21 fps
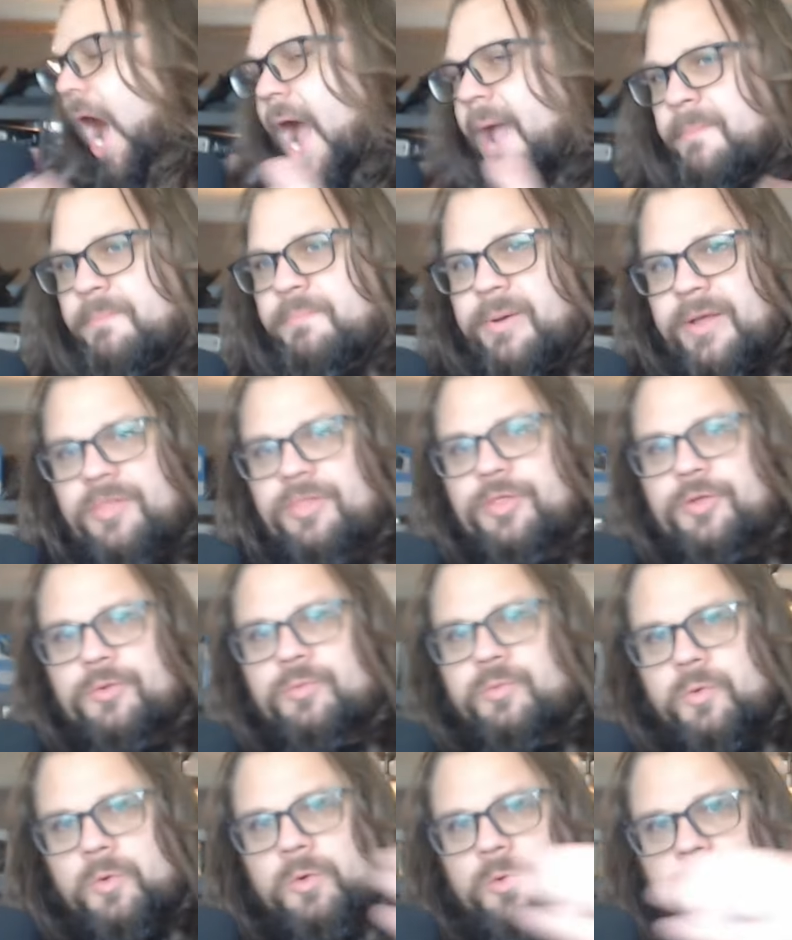bent the
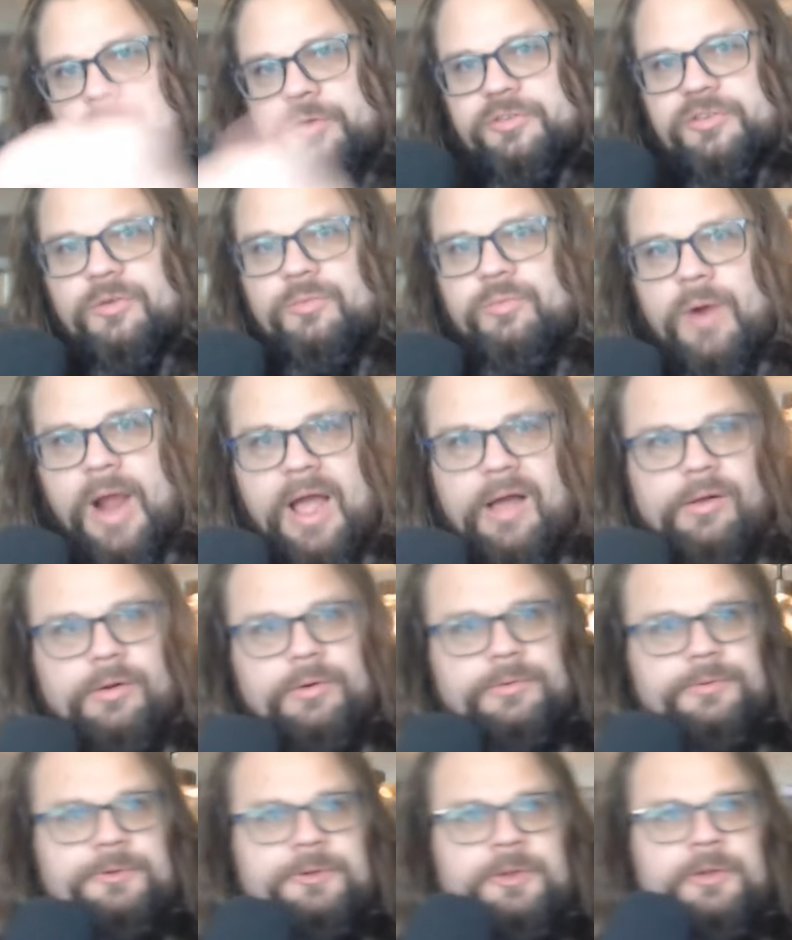rules
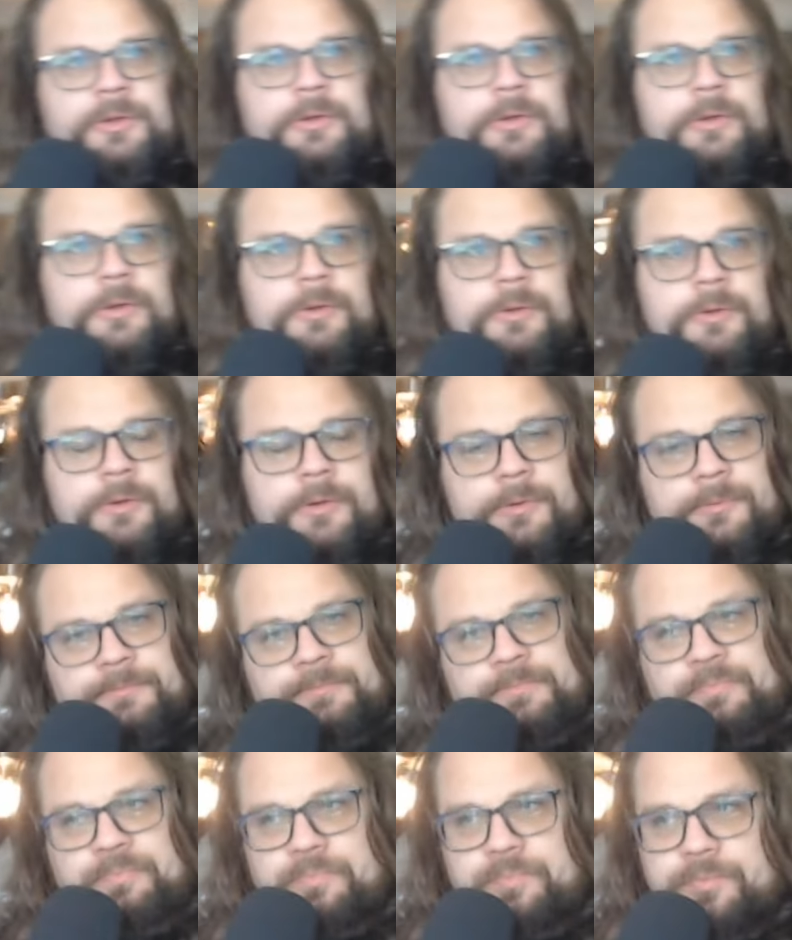around,
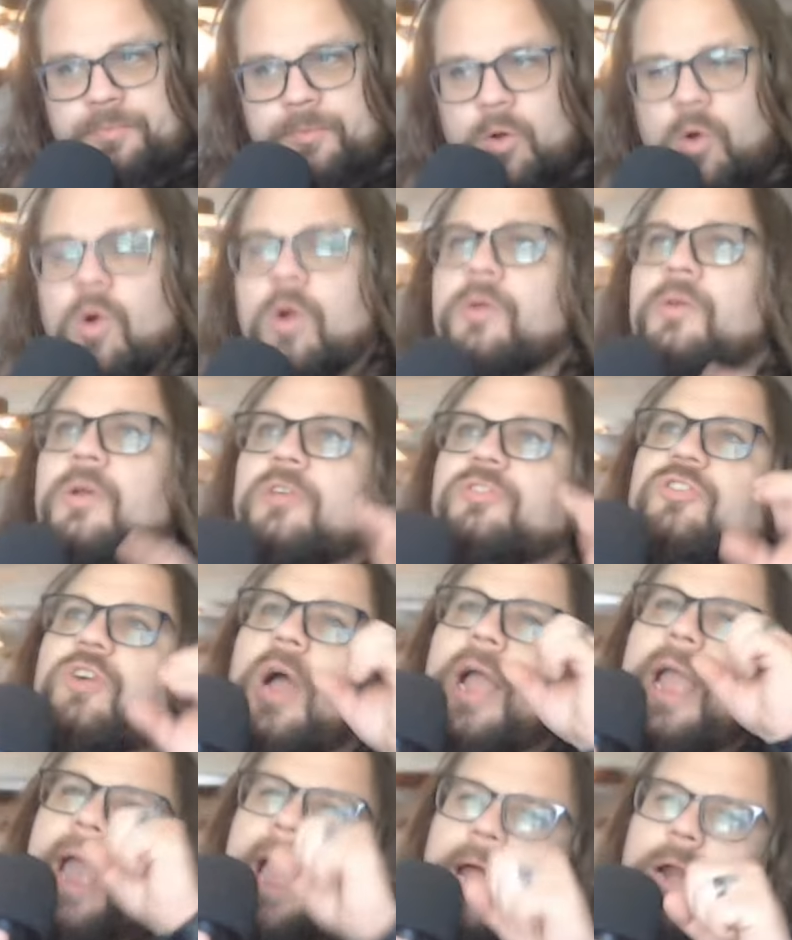so I
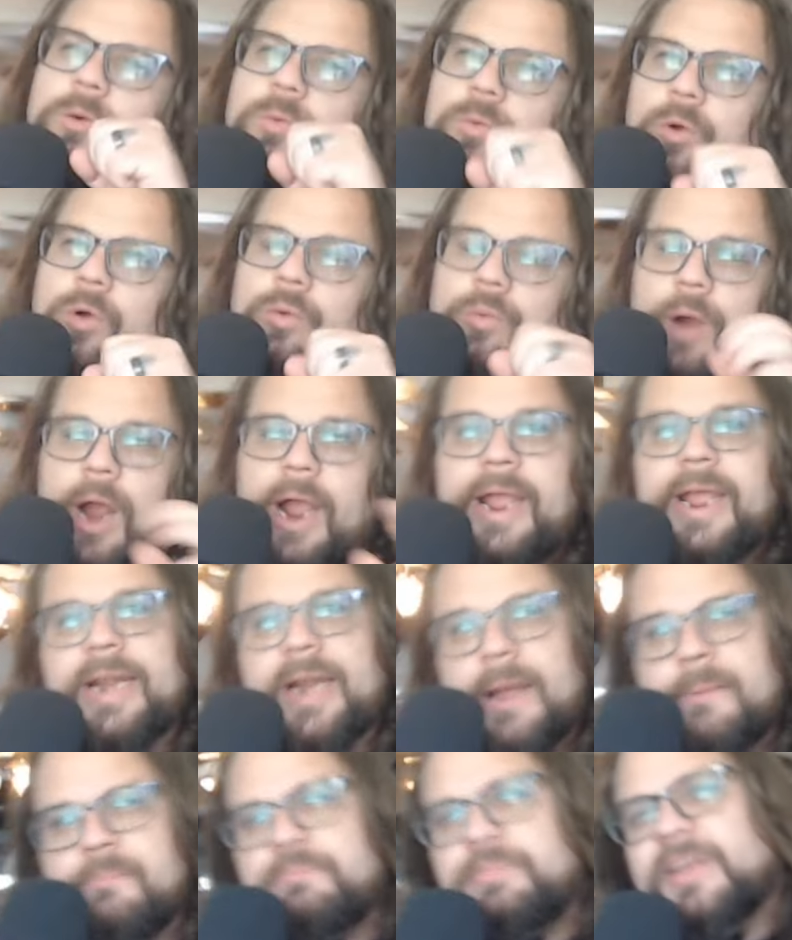had a rule, right? And
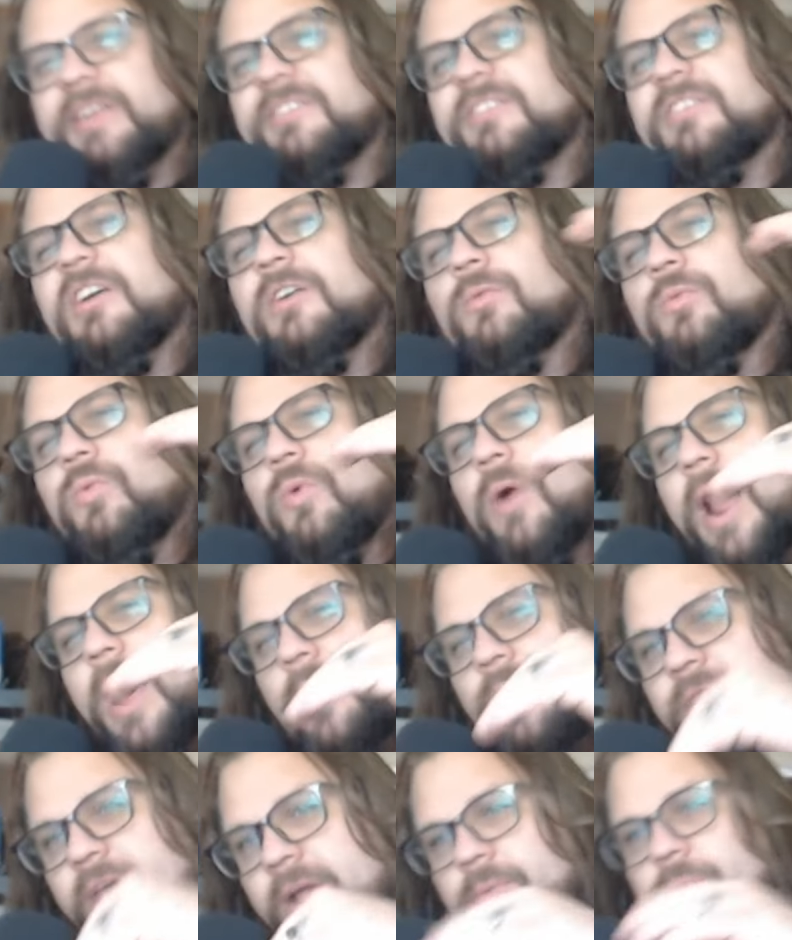I bent
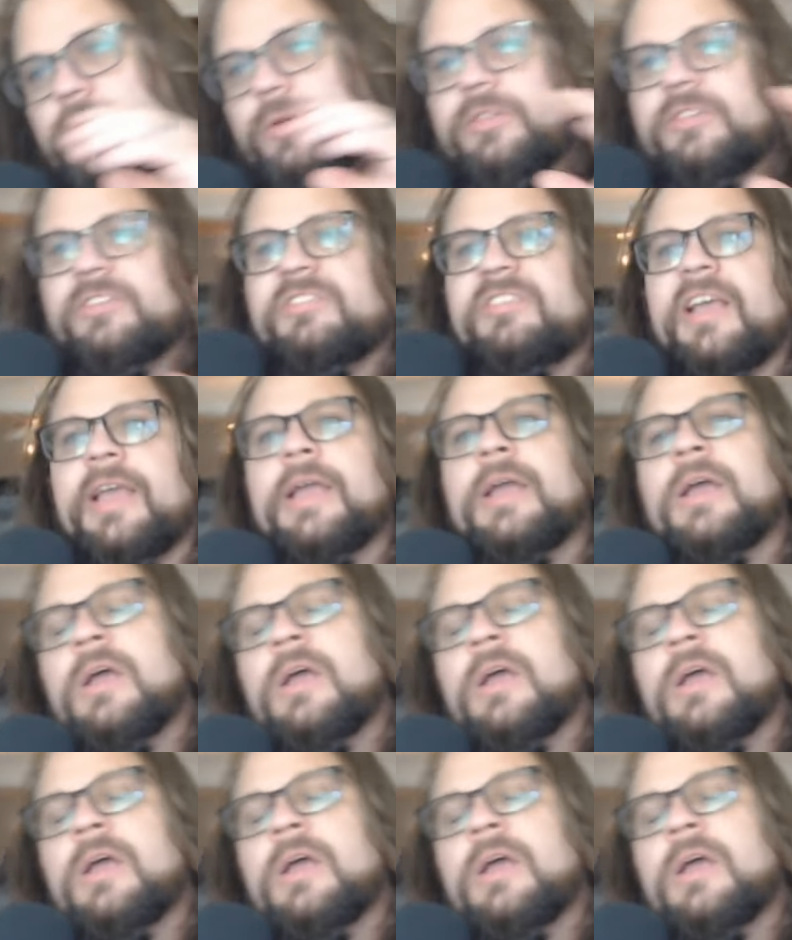around that rule to say,